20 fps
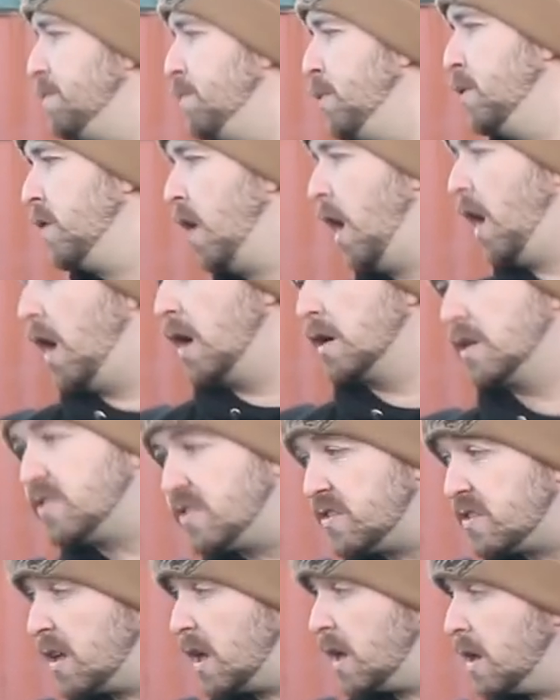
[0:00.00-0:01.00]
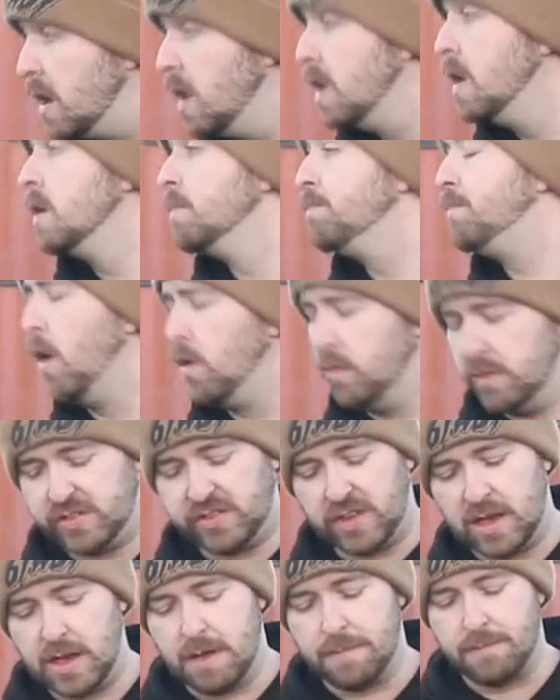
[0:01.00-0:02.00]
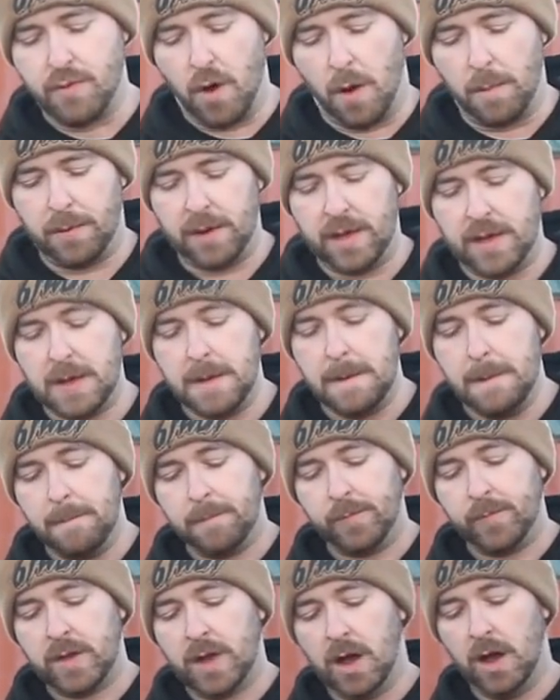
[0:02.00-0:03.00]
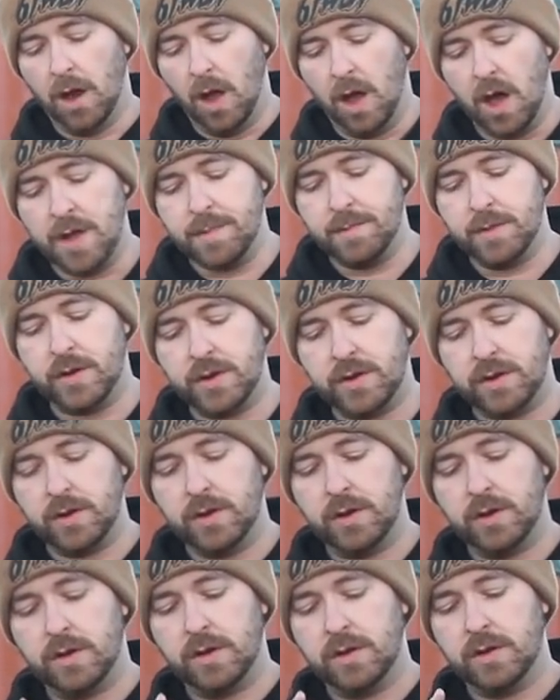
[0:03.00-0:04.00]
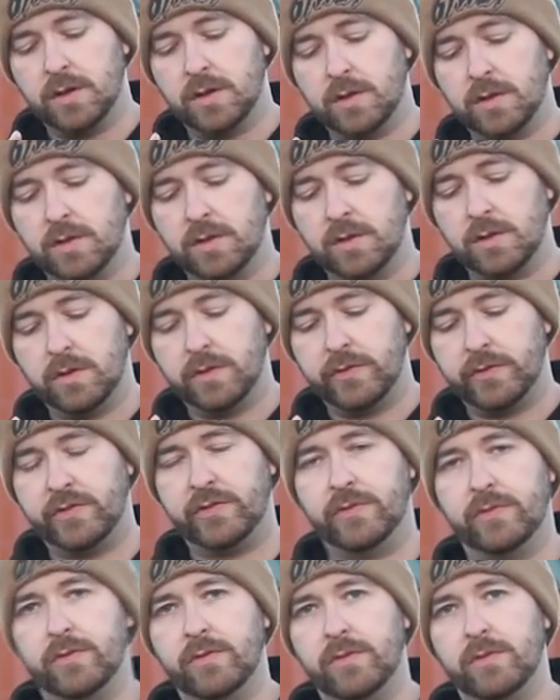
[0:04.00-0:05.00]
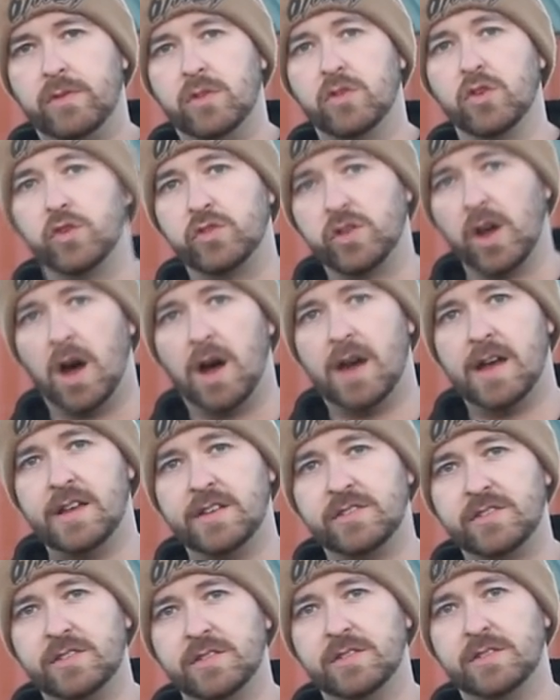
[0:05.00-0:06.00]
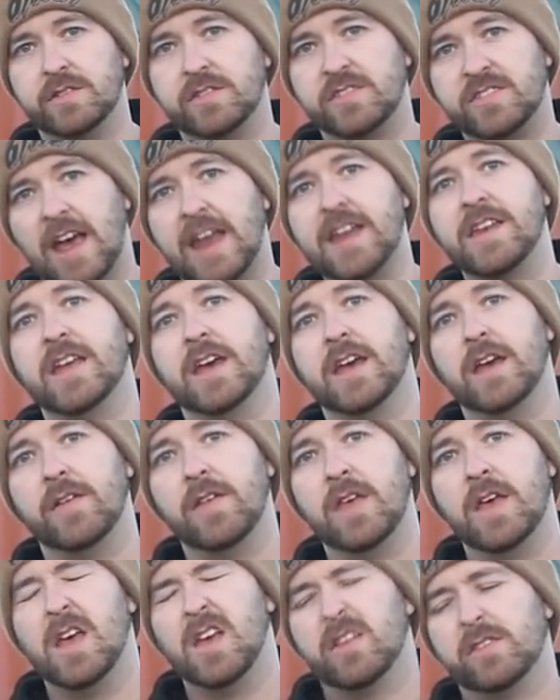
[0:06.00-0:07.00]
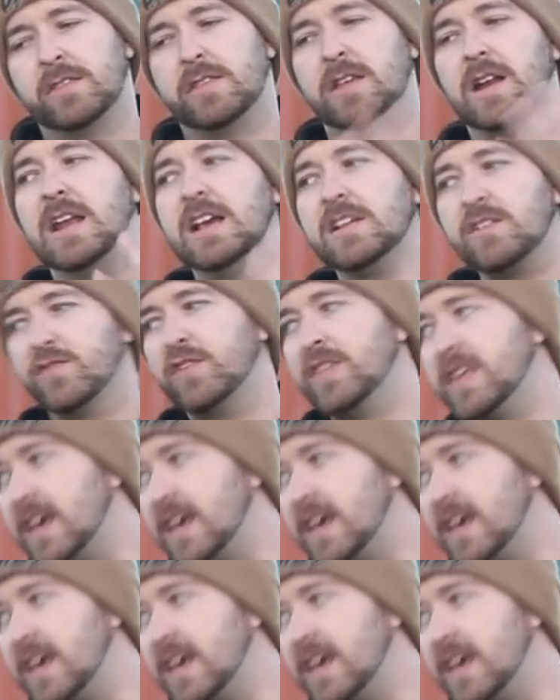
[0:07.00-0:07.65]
to put the harnesses in, bolt the seat in properly, alignment, new tyres, send it. So the list for